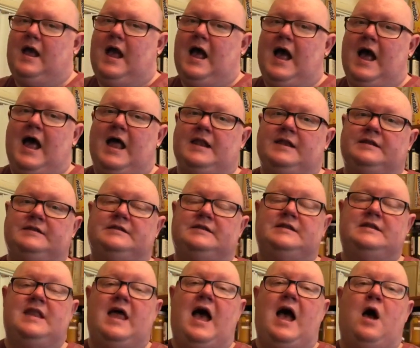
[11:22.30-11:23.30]

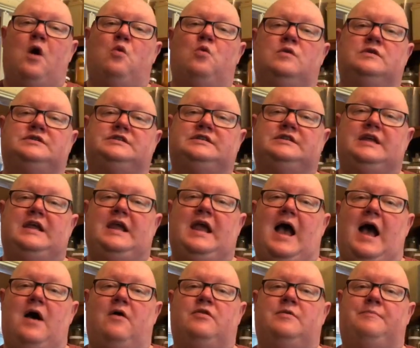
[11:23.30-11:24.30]
and now we'll see
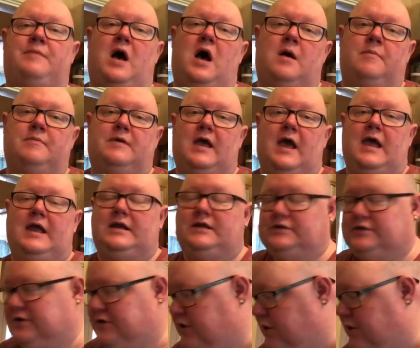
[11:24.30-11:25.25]
how the barm cakes are